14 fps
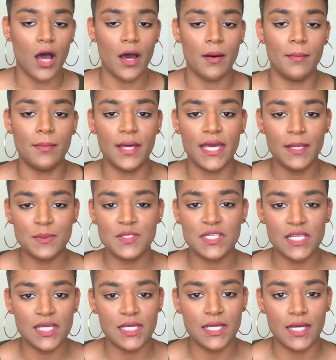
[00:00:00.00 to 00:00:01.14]

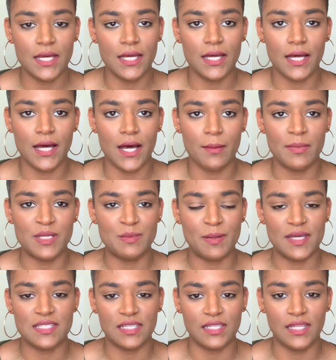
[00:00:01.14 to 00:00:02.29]
Ipsy is
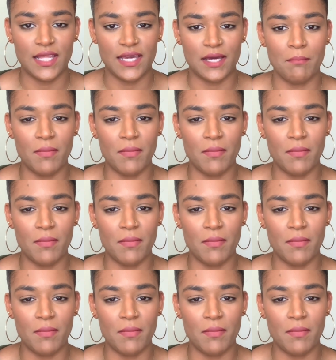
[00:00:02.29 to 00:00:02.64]
basically like a